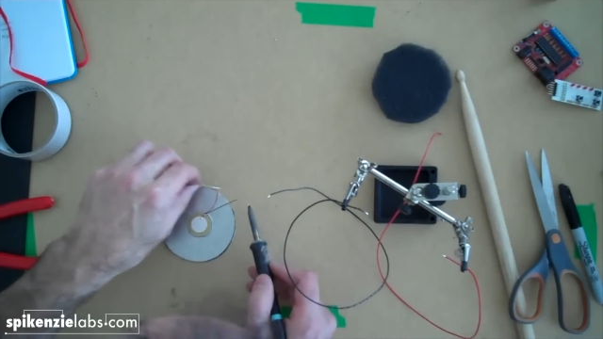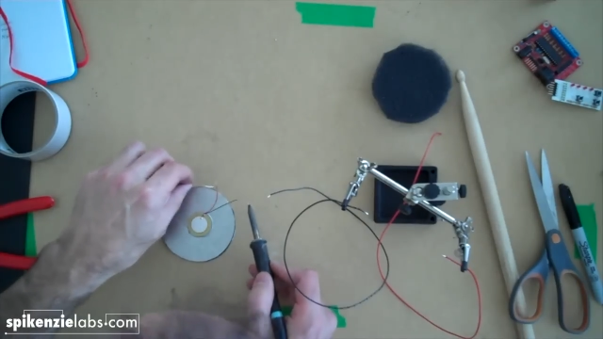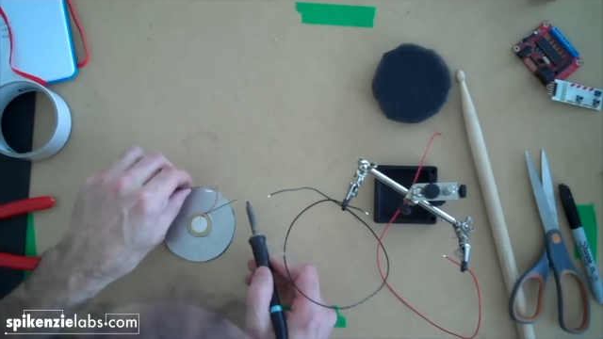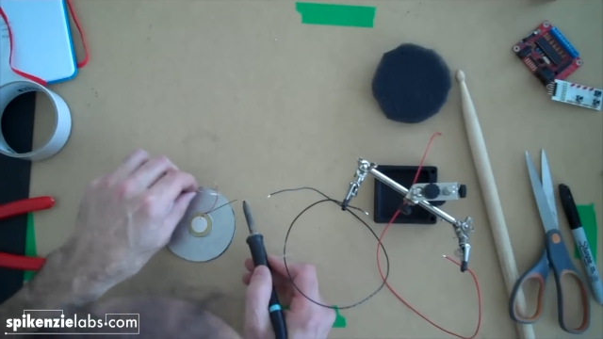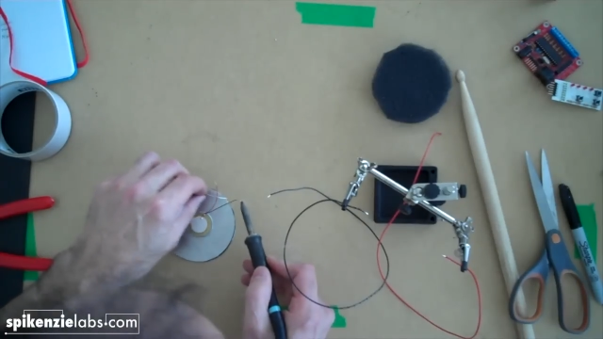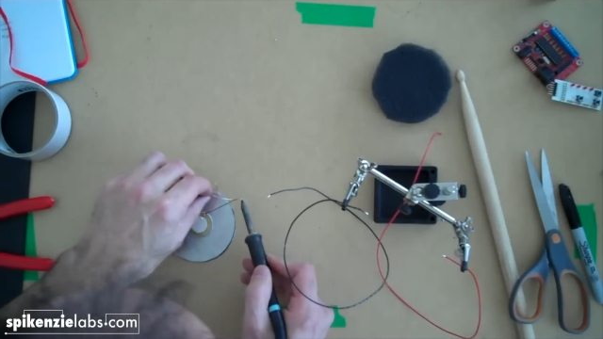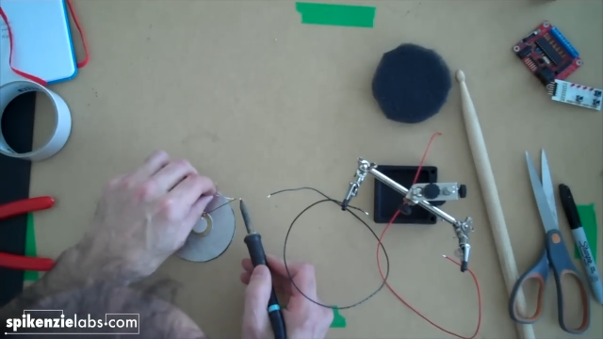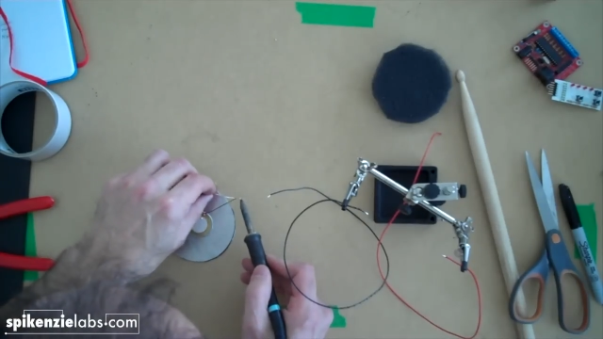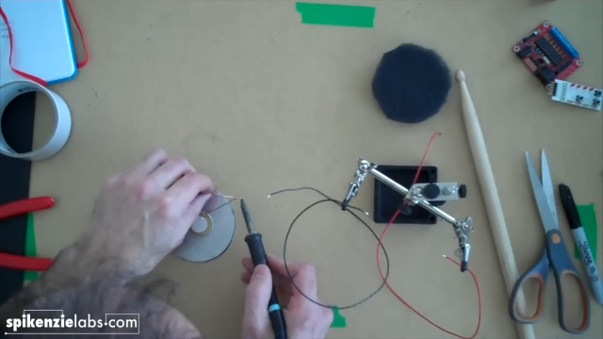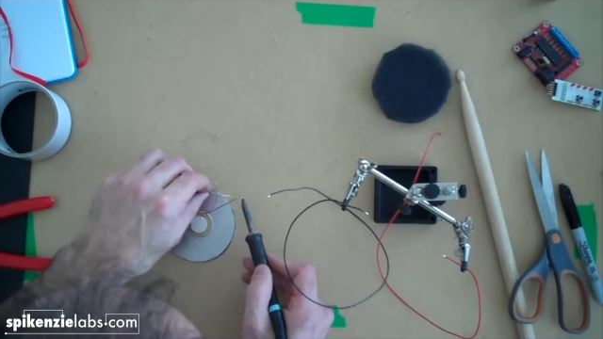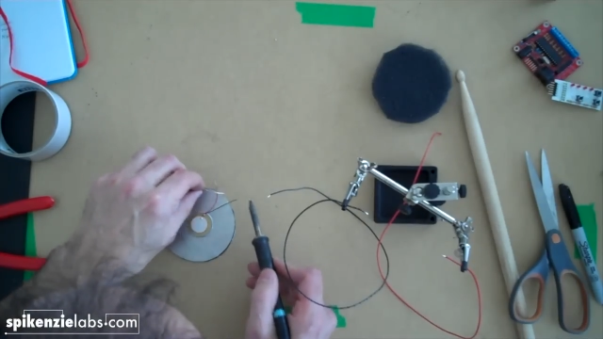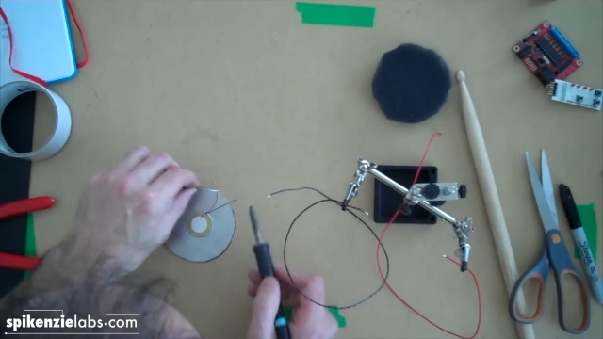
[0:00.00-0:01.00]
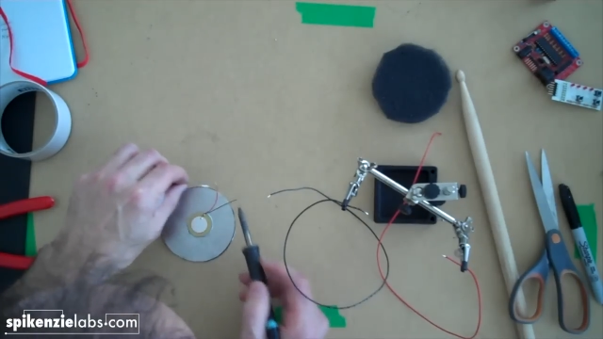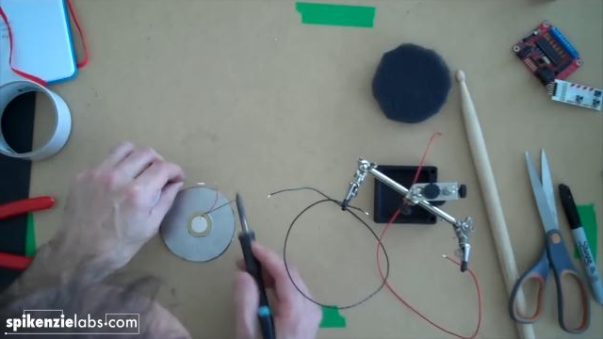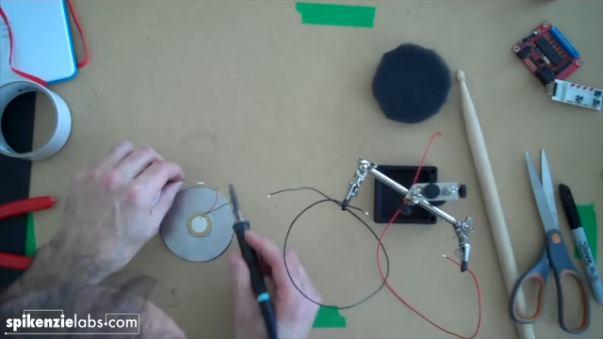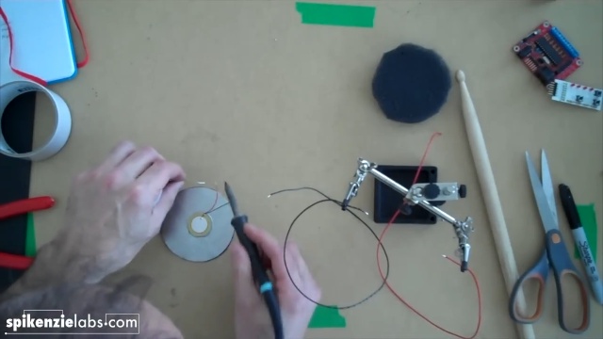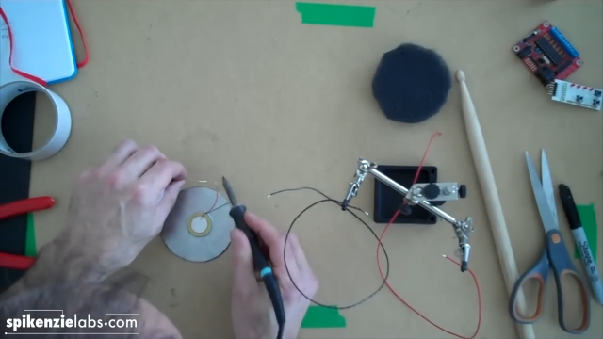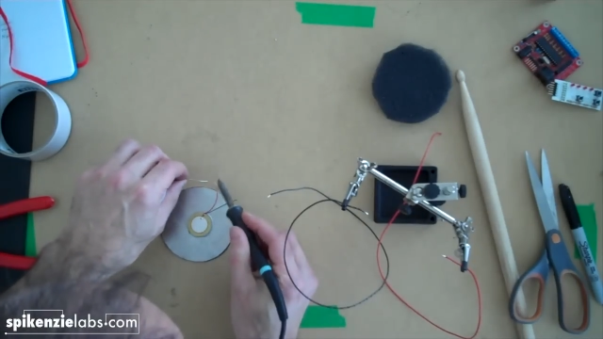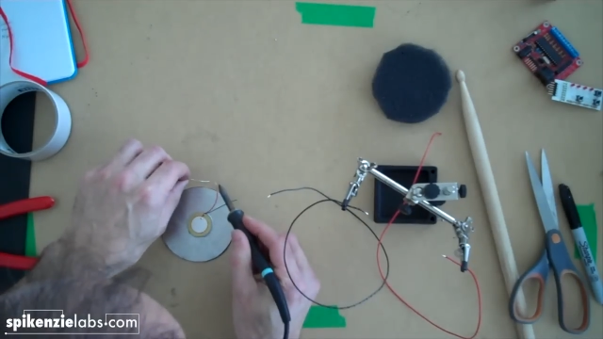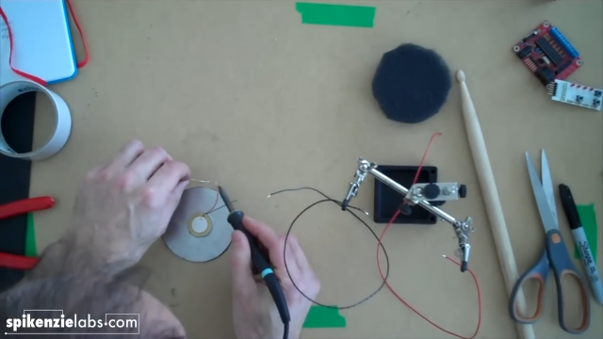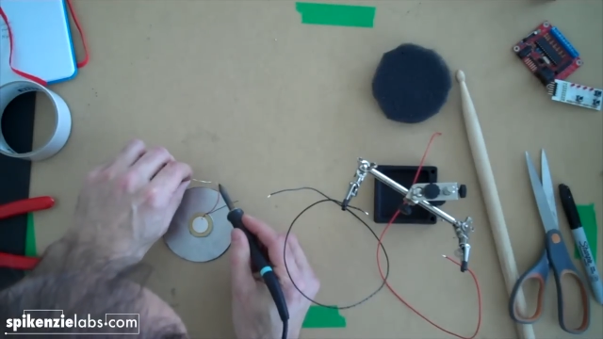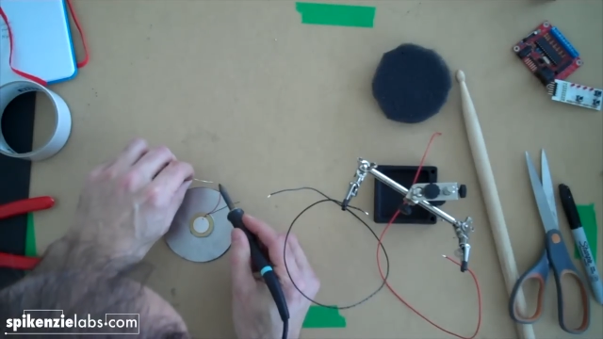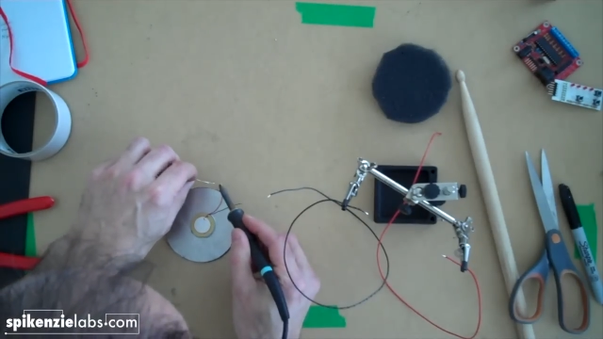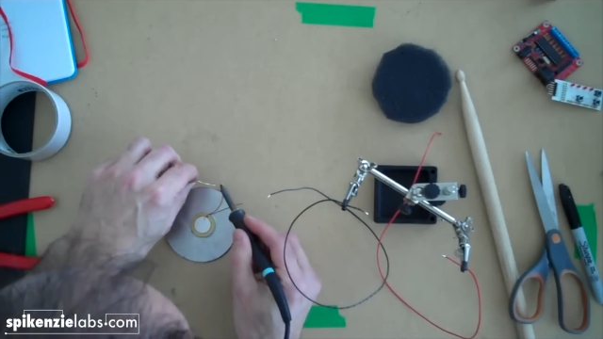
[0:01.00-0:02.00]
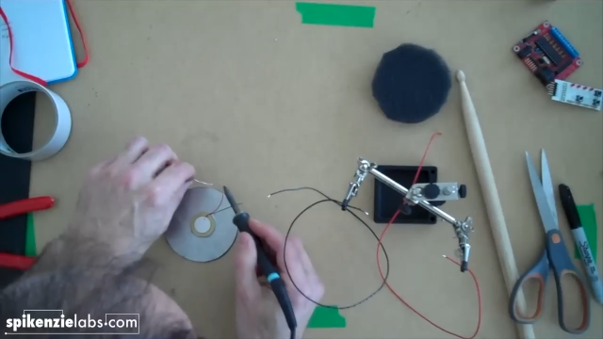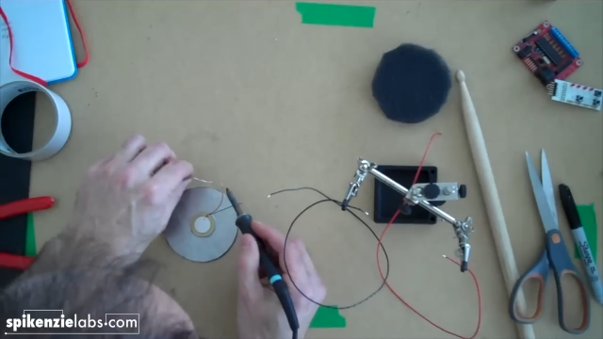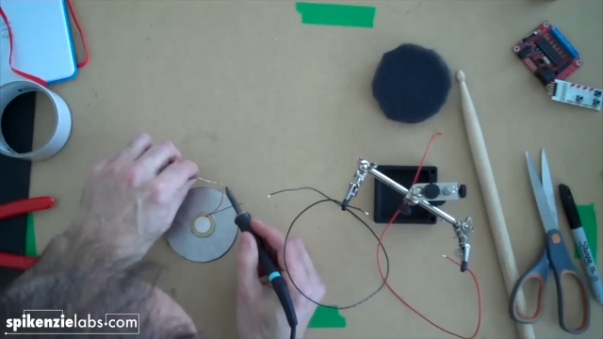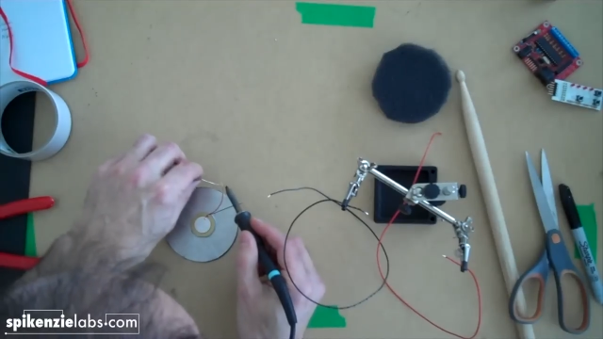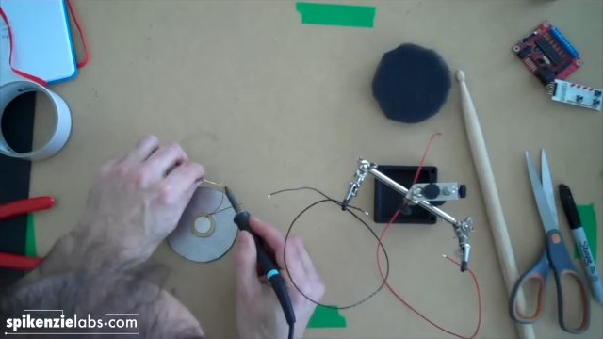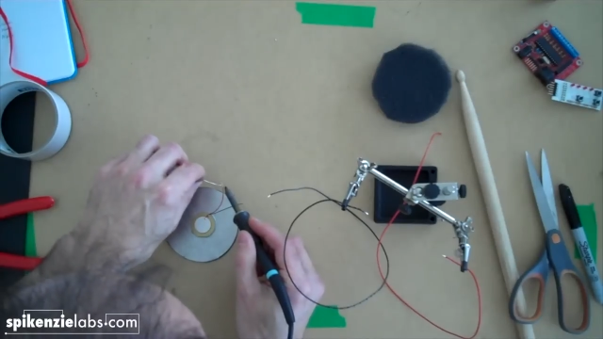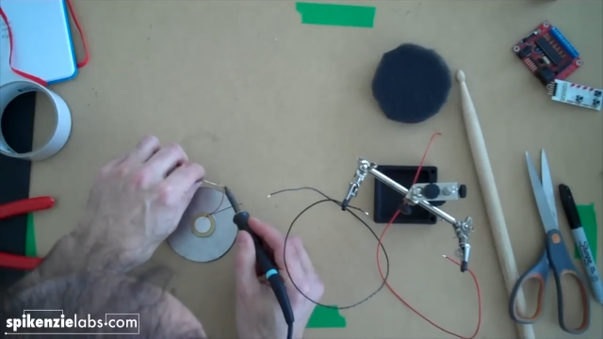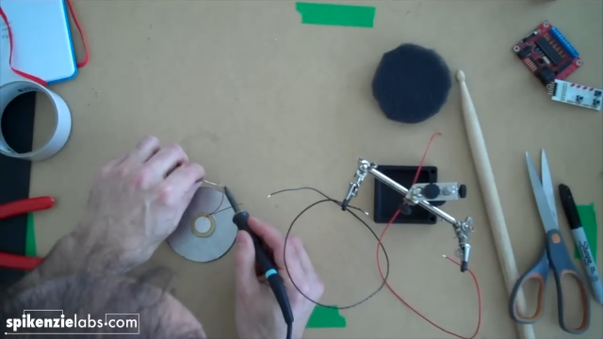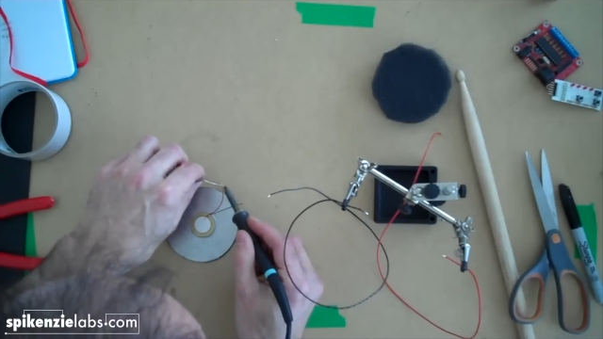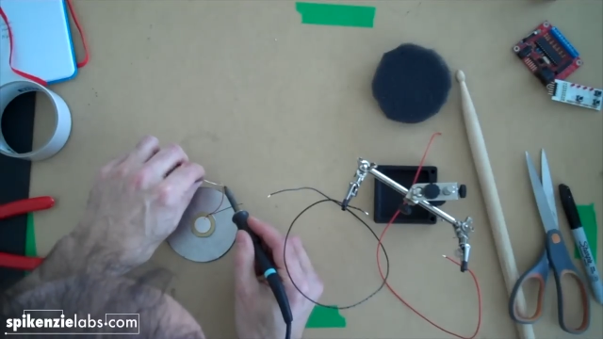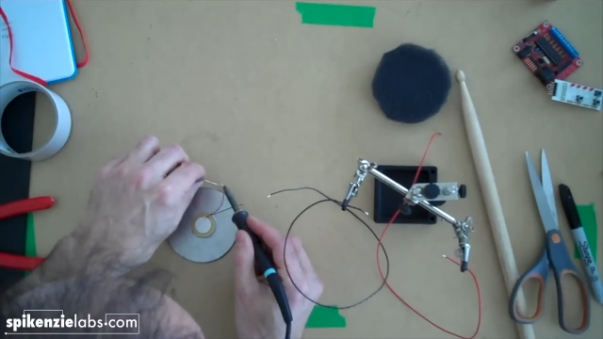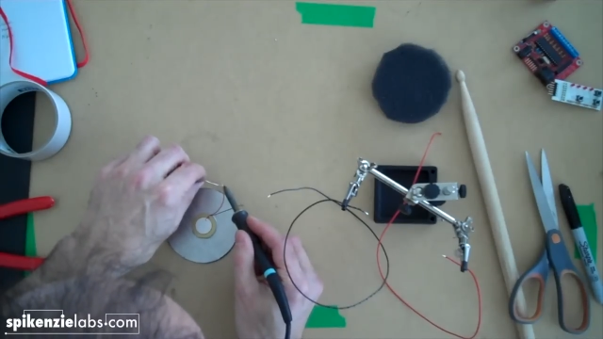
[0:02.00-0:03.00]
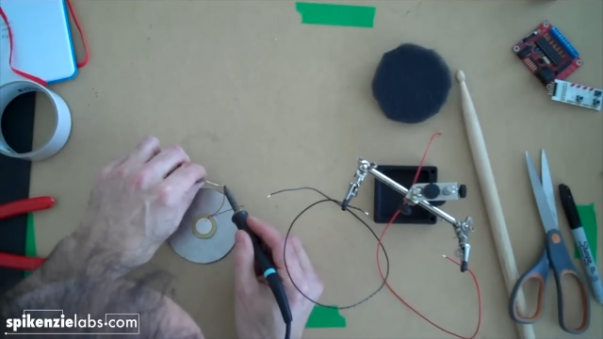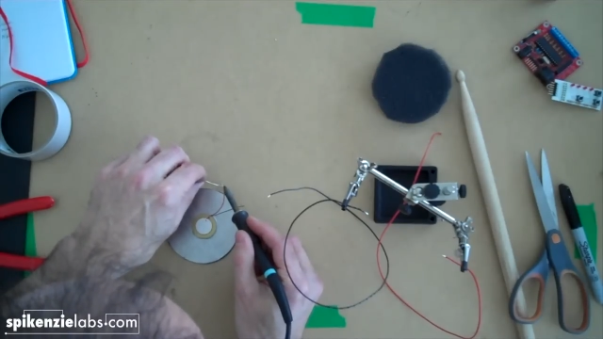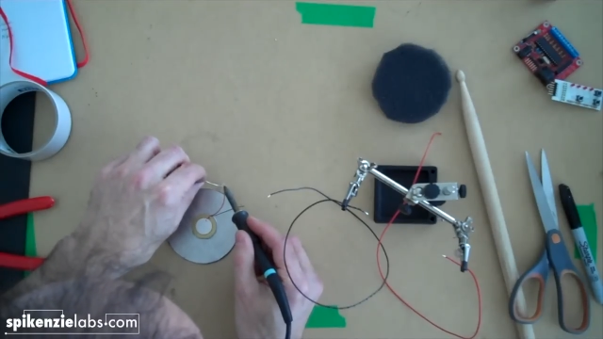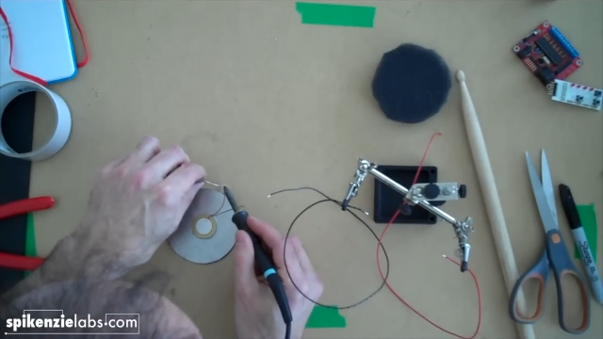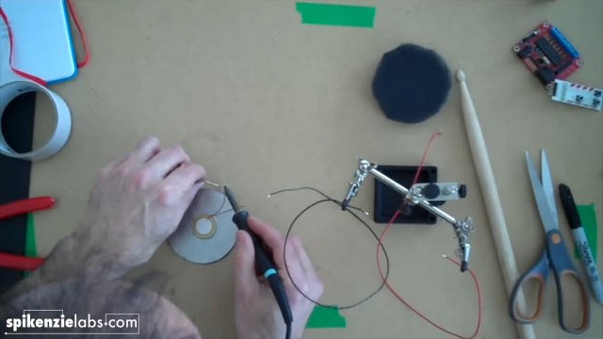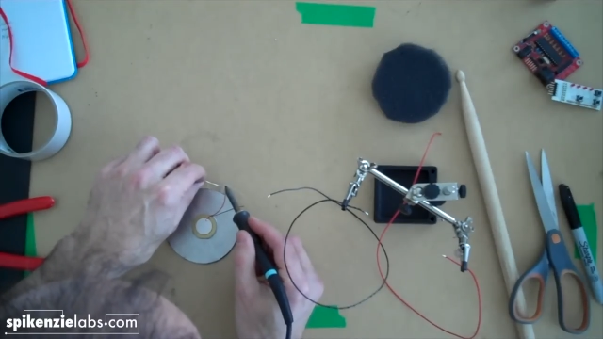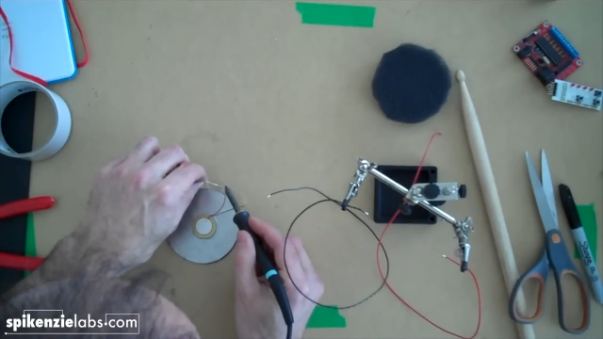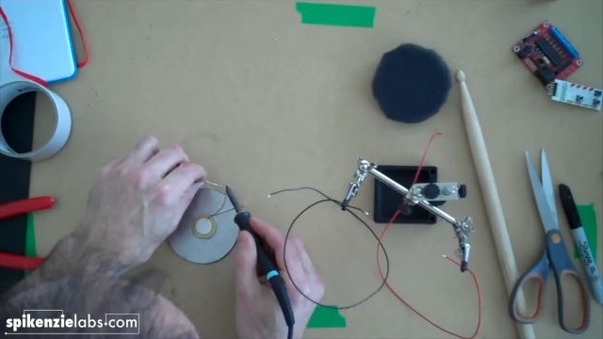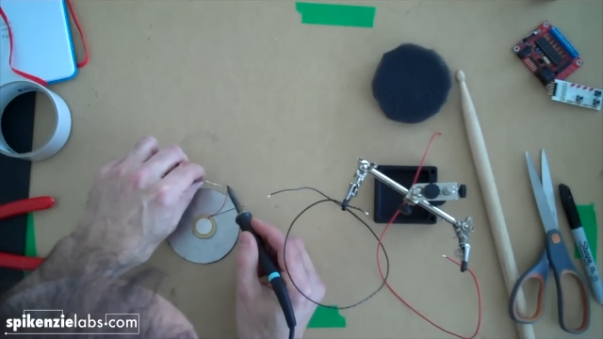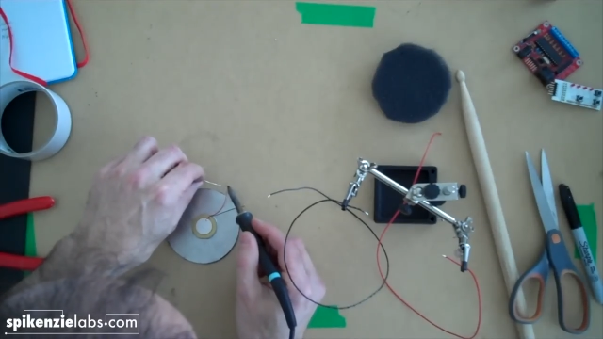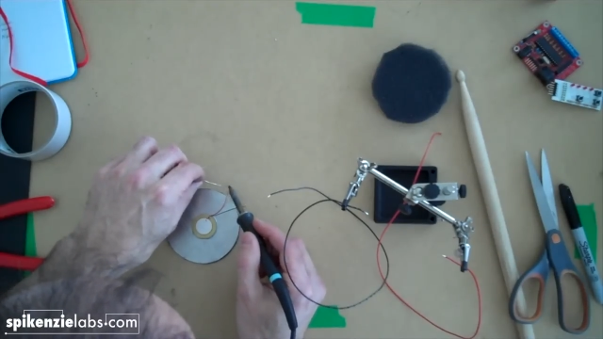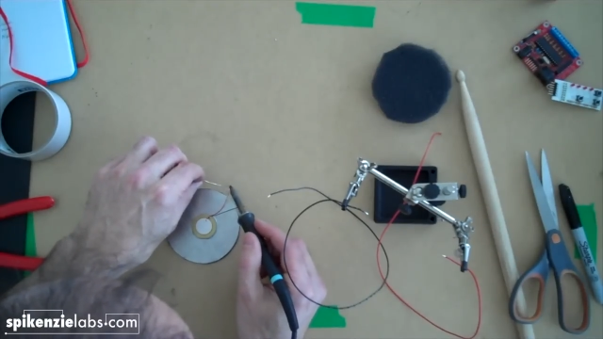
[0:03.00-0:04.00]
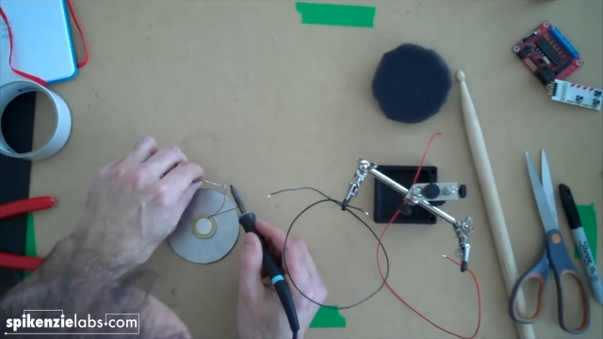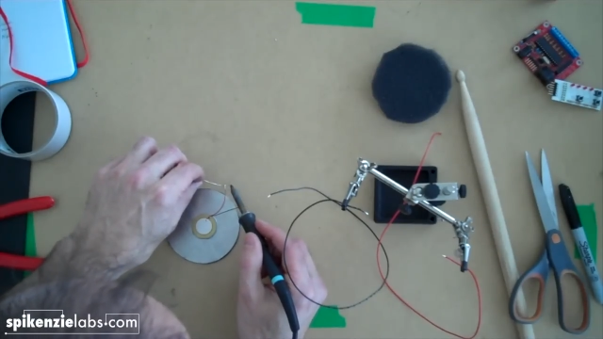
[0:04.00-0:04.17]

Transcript: [unreadable: no face in view]